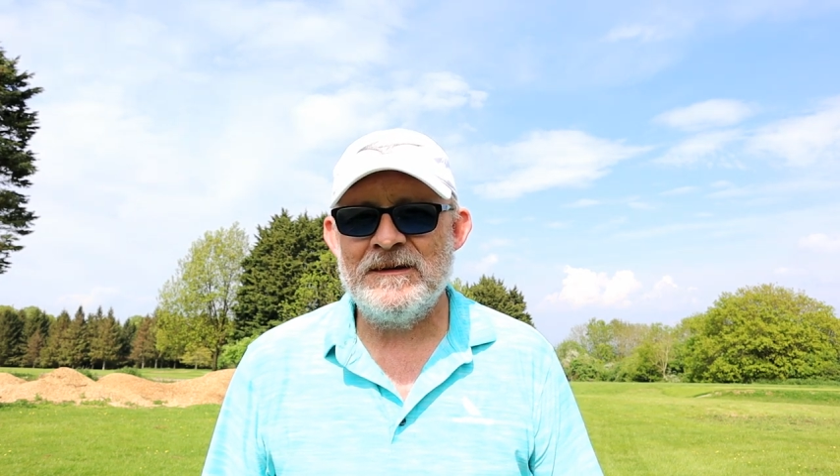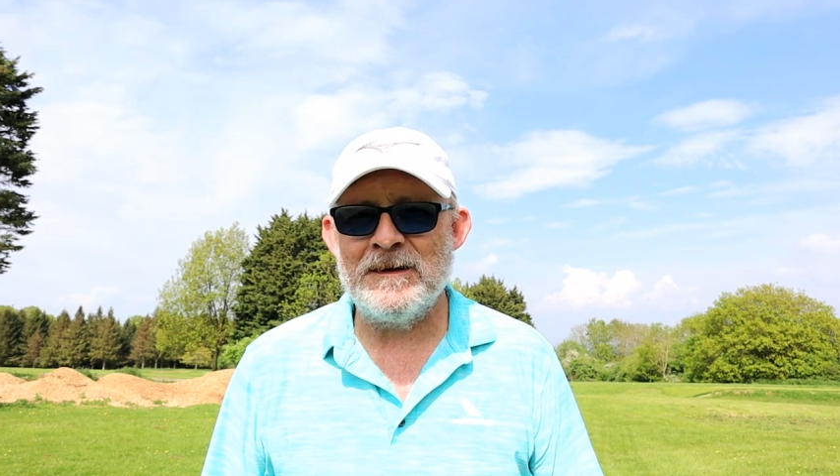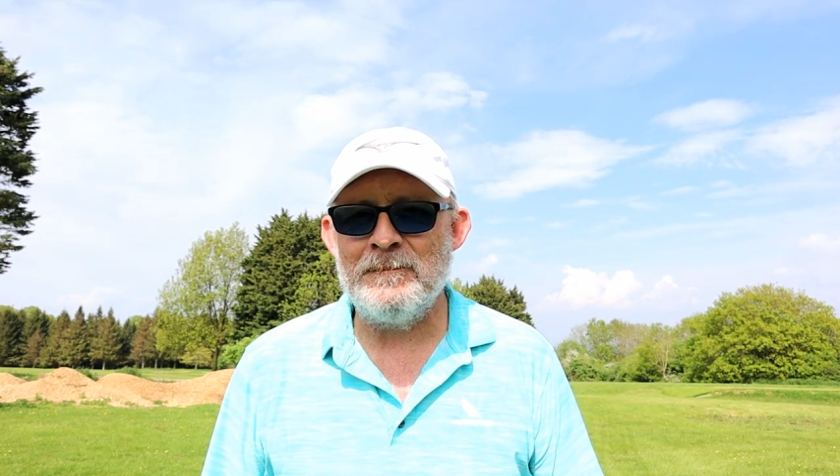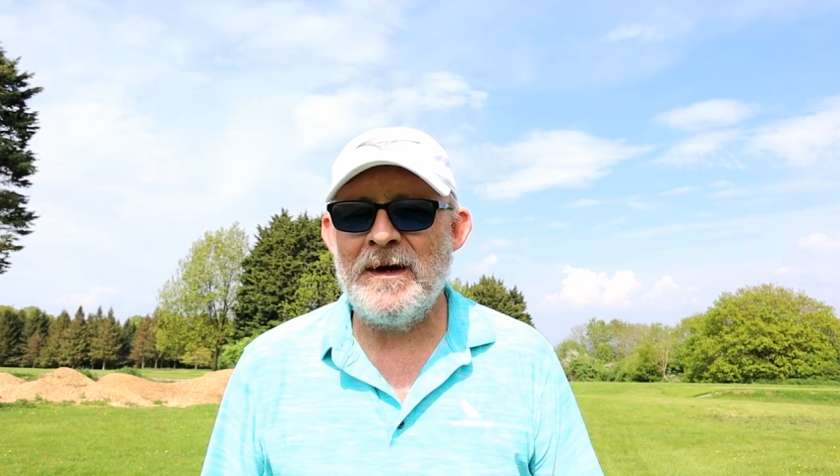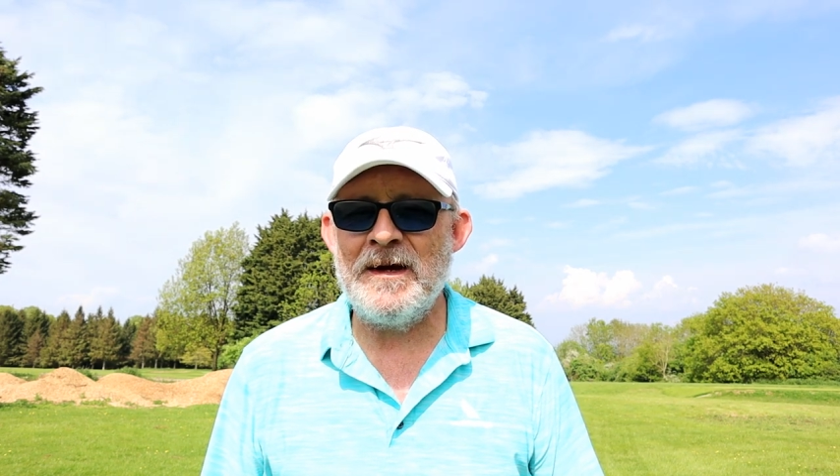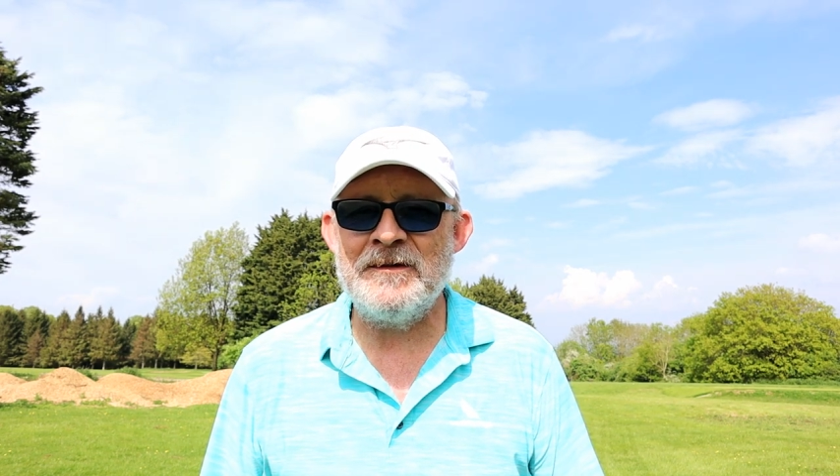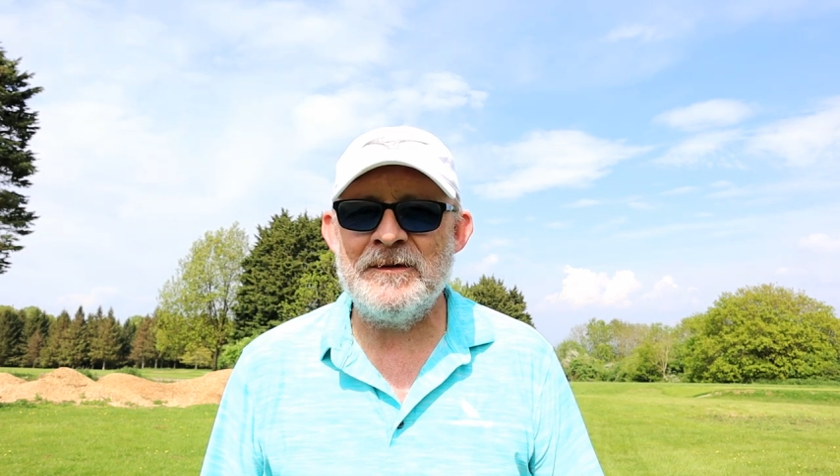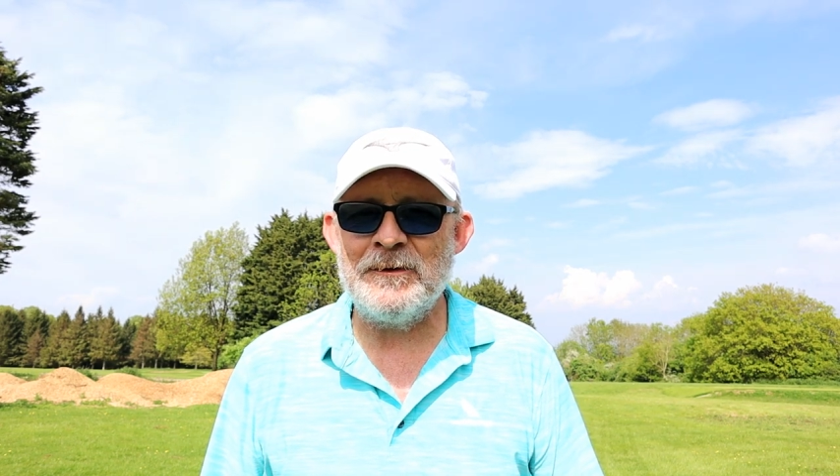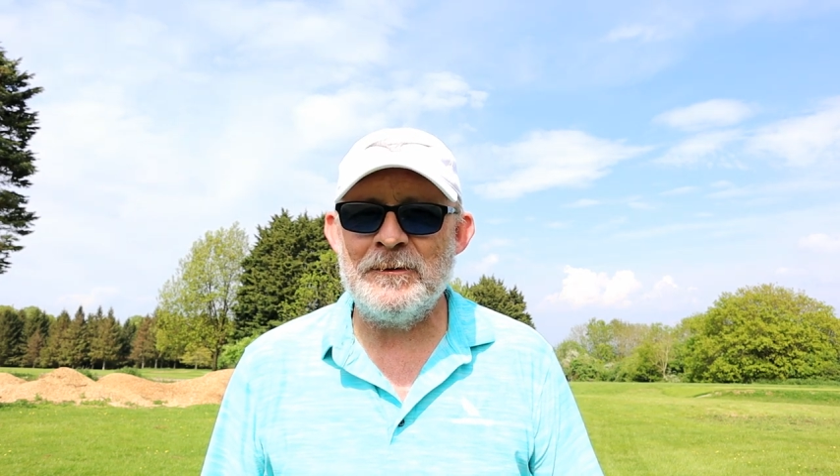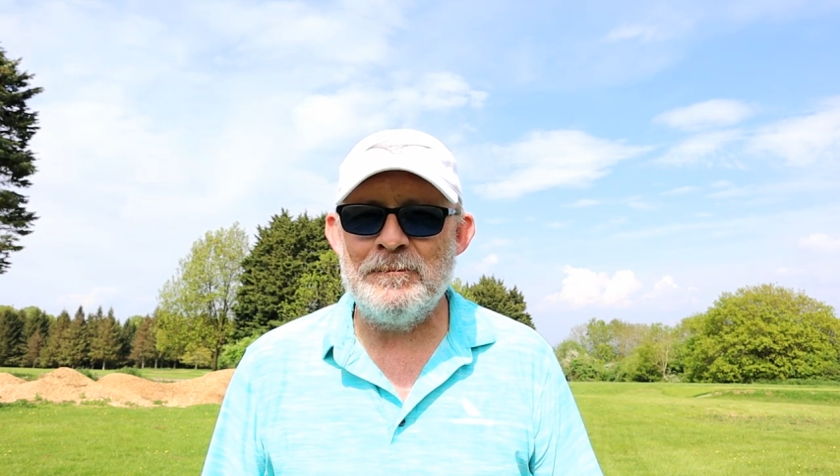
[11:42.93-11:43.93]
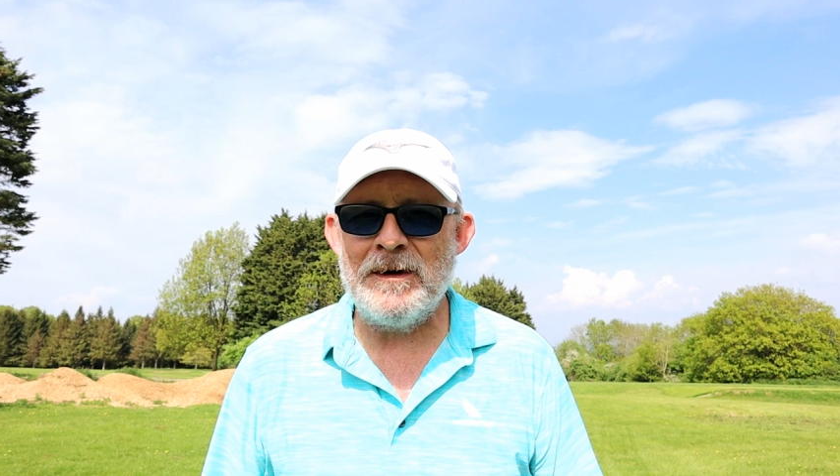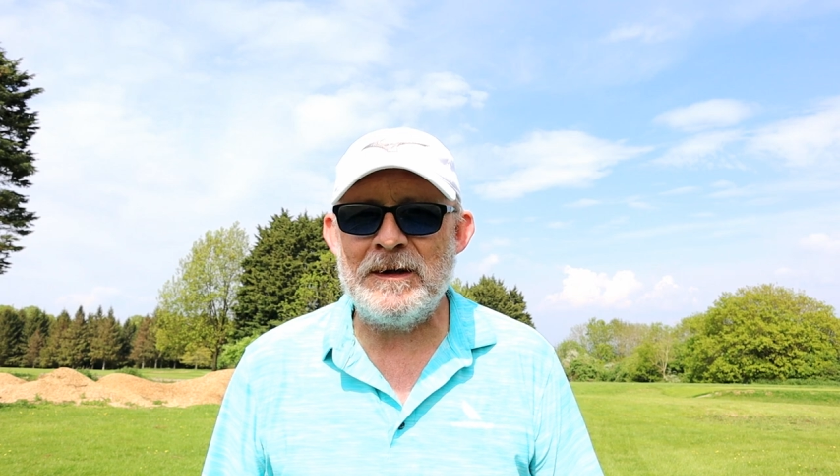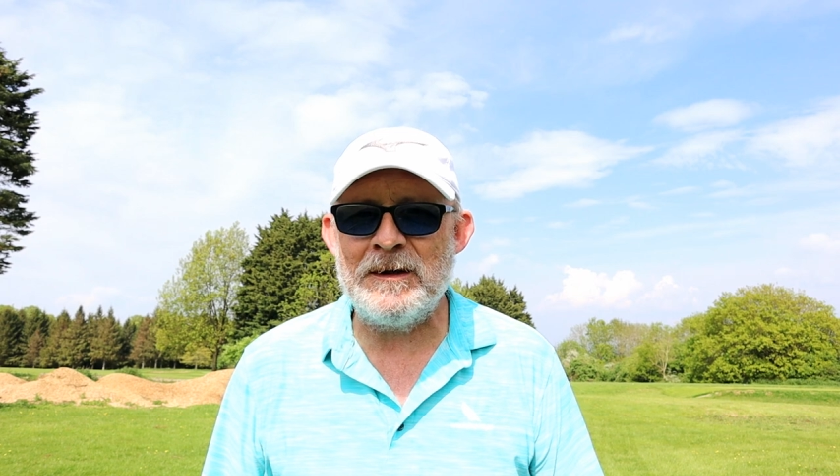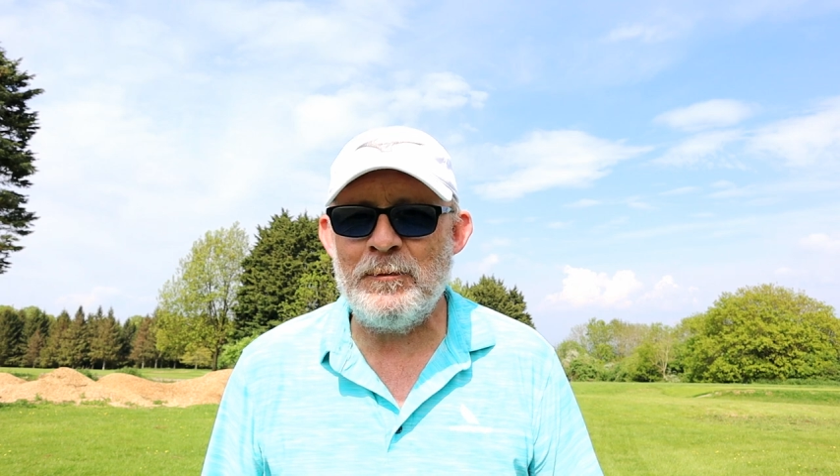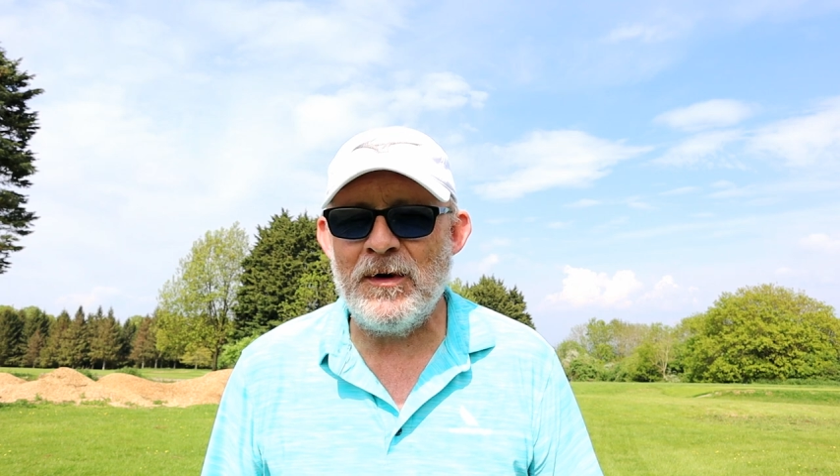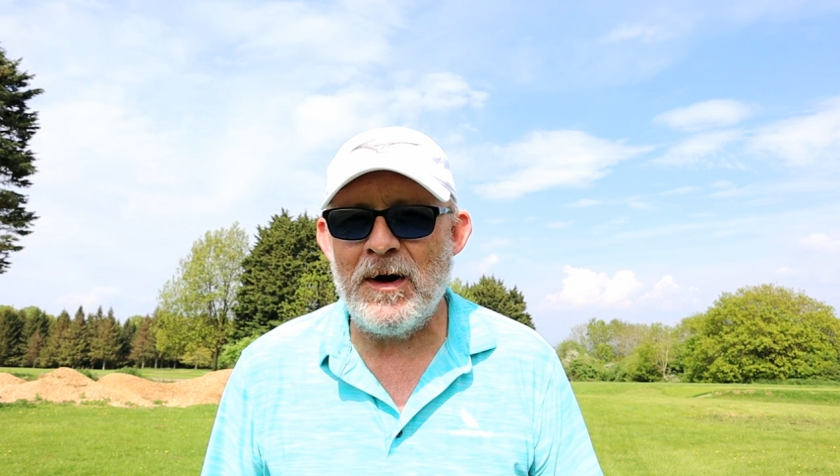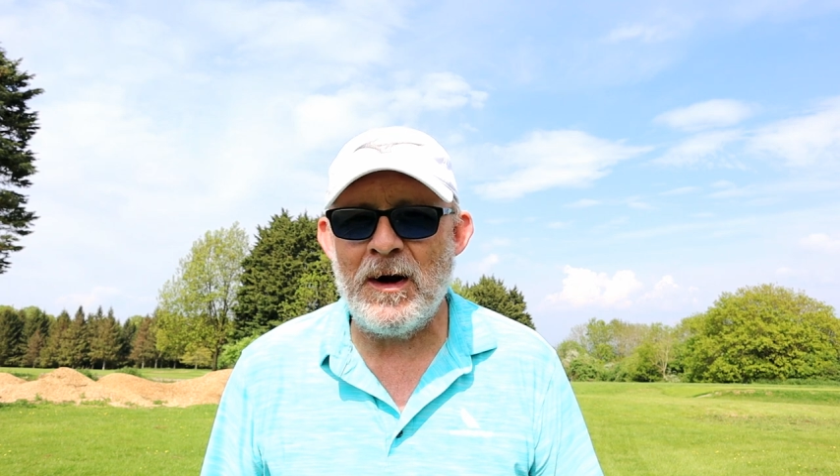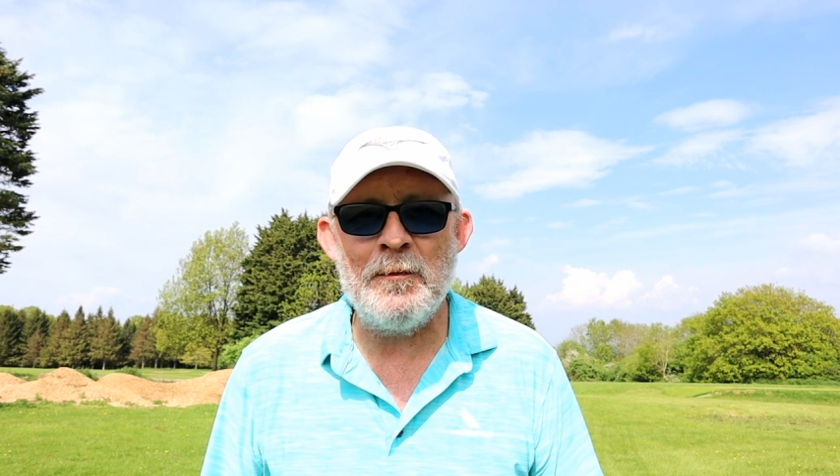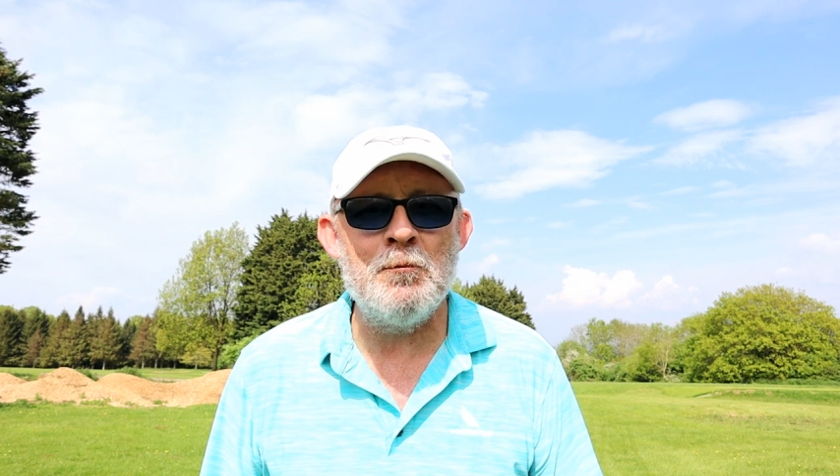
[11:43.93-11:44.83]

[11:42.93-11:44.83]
some days you'll make your par,